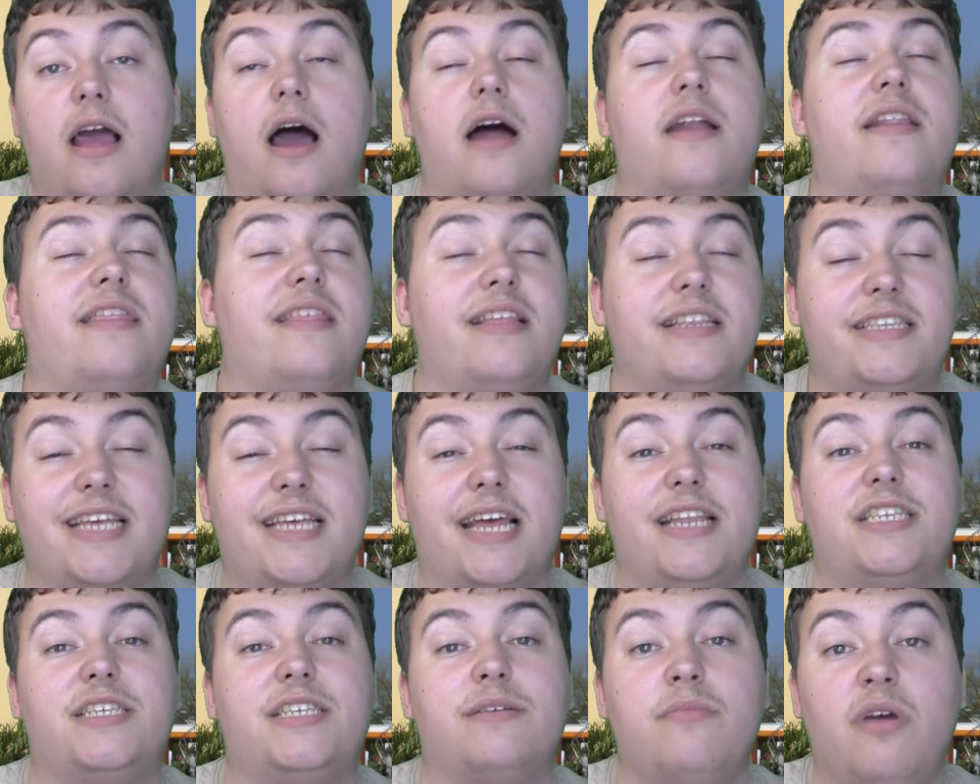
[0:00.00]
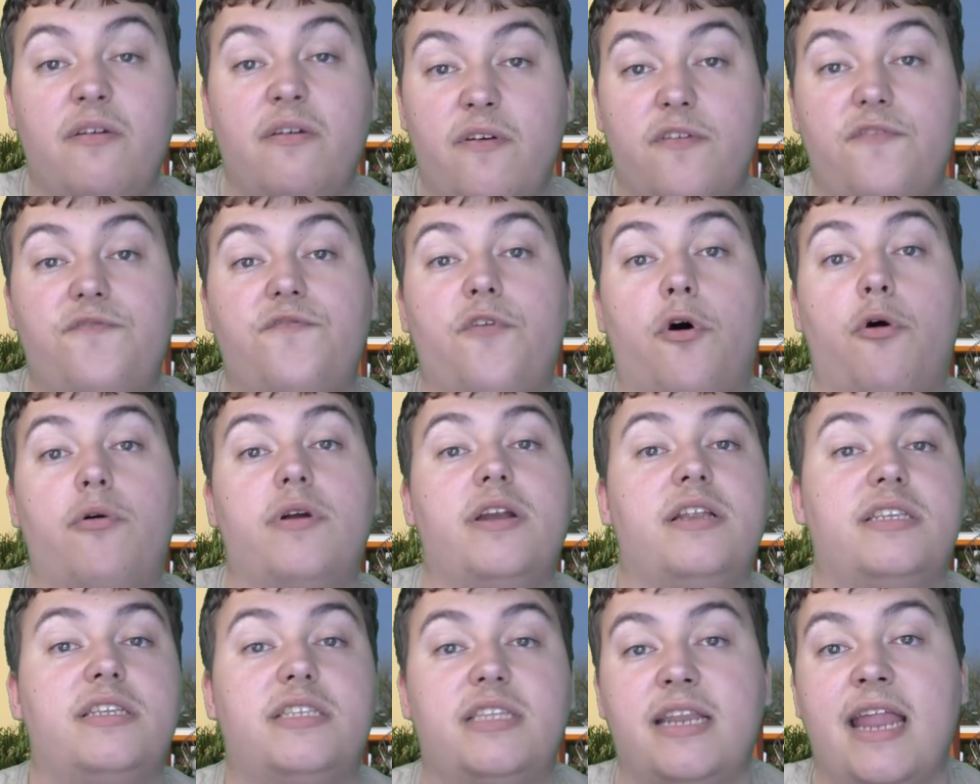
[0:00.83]
how do they intend to move it
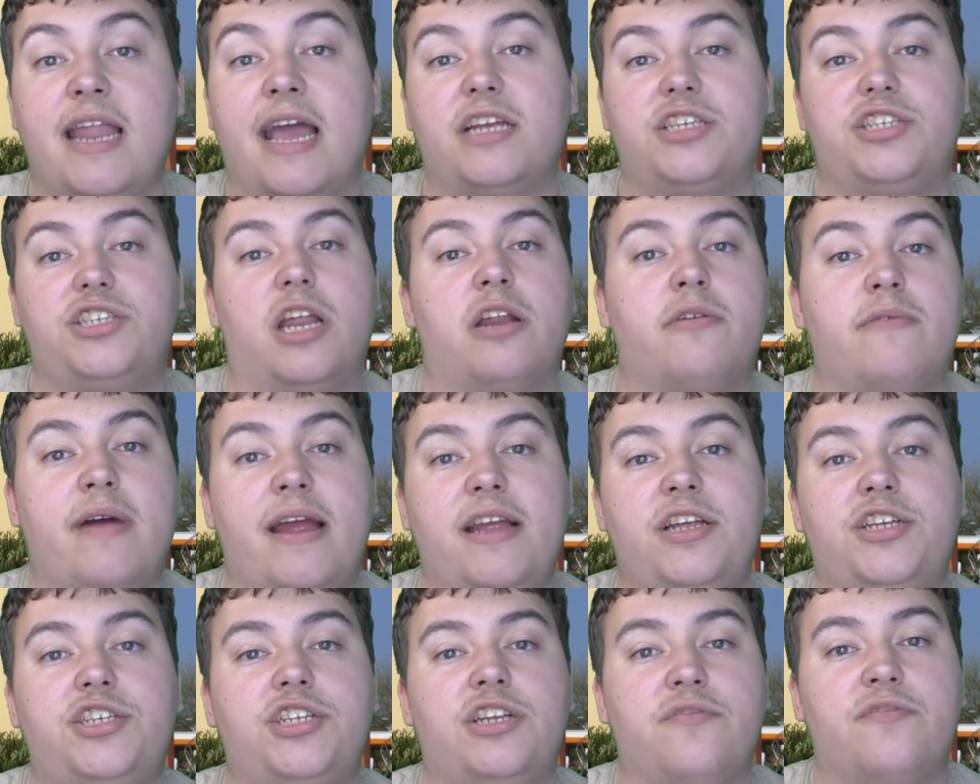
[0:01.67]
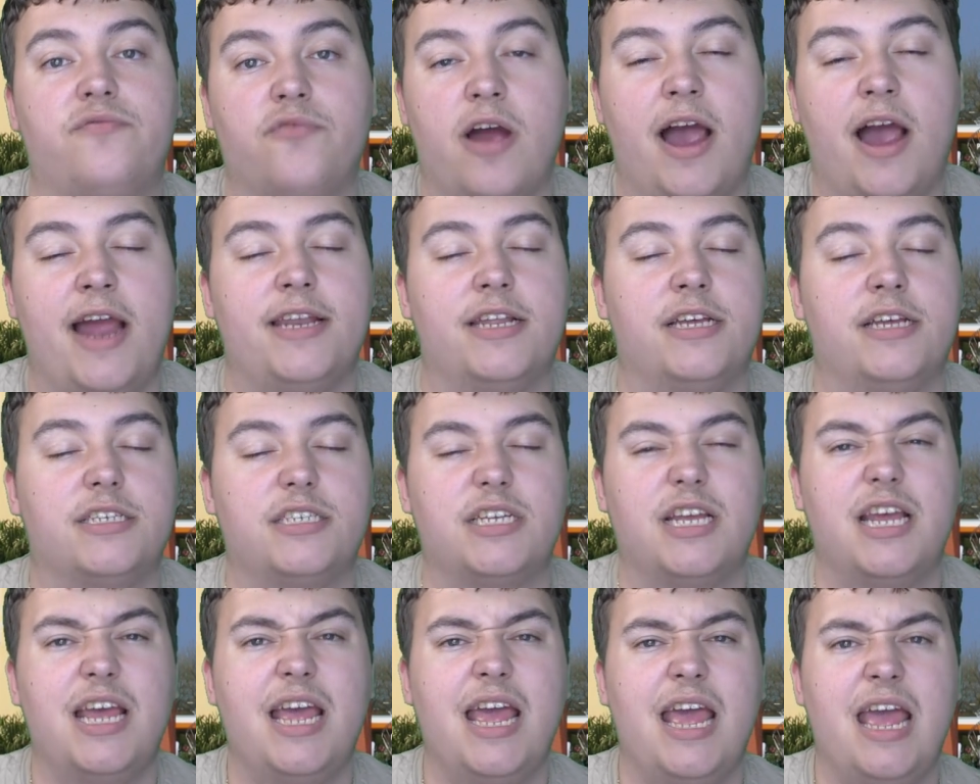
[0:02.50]
forward into the next generation of
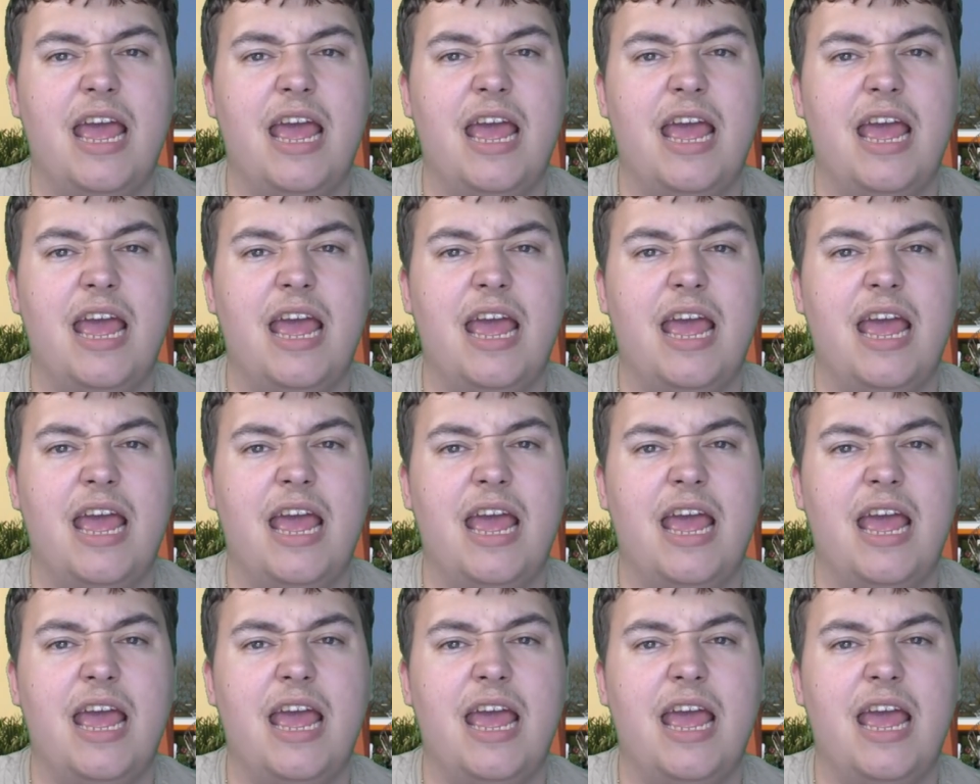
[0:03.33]
riders,